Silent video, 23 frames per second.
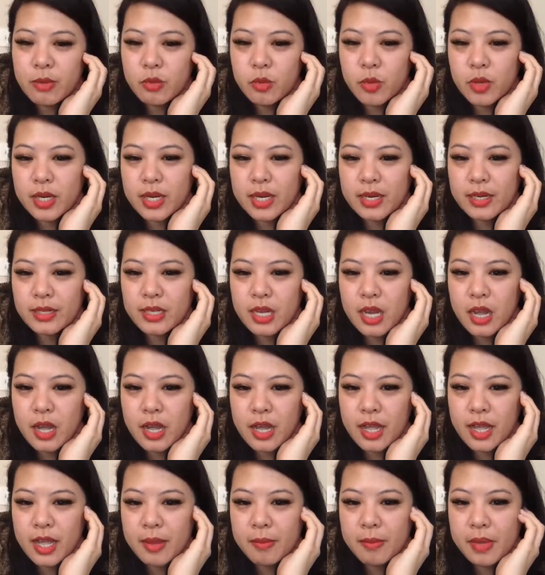one at a
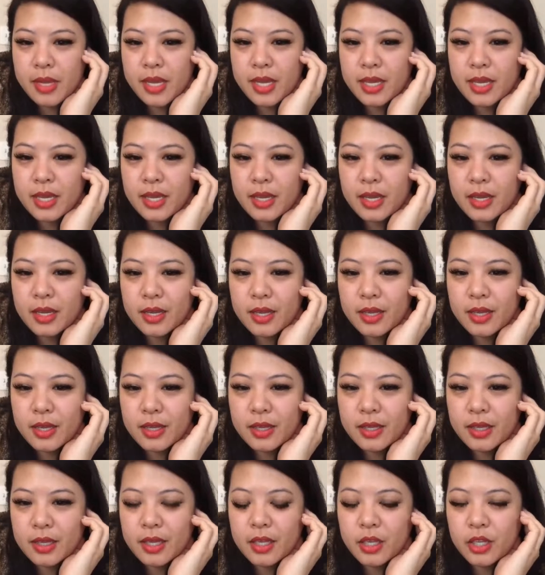time.
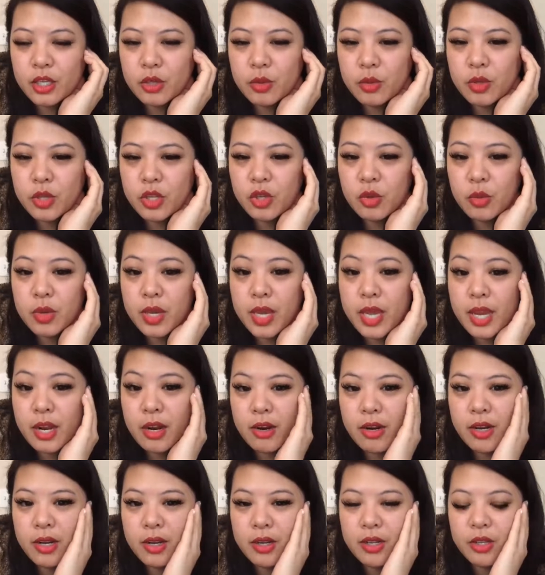You
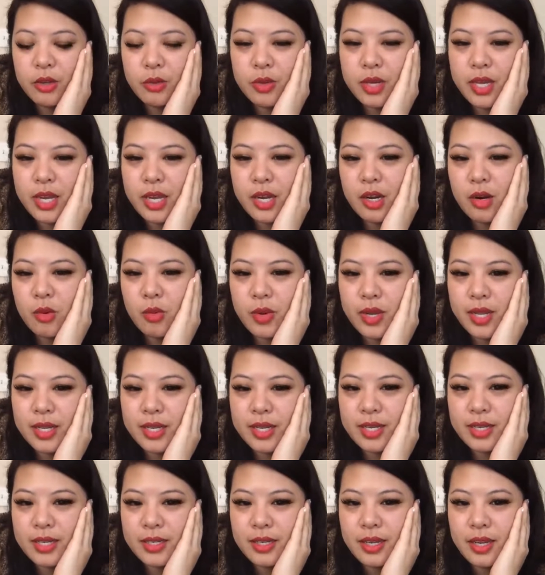care when
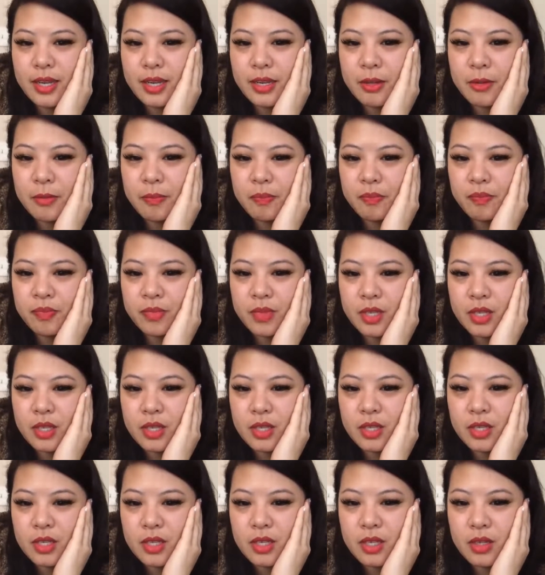it
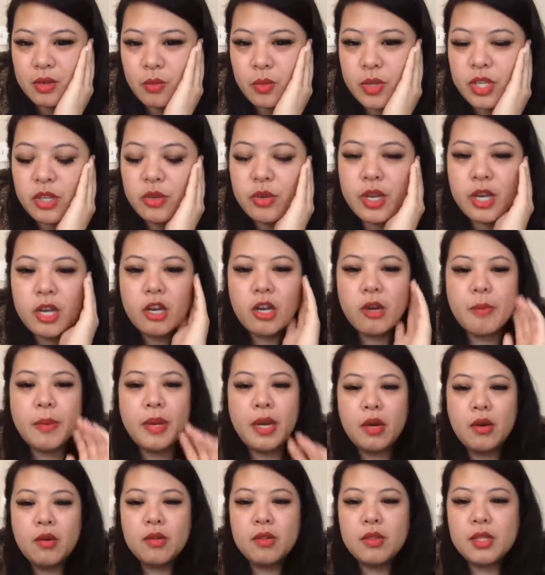when you care
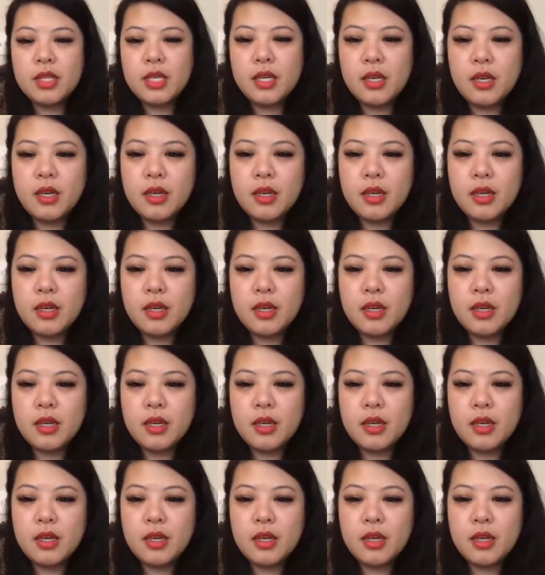about the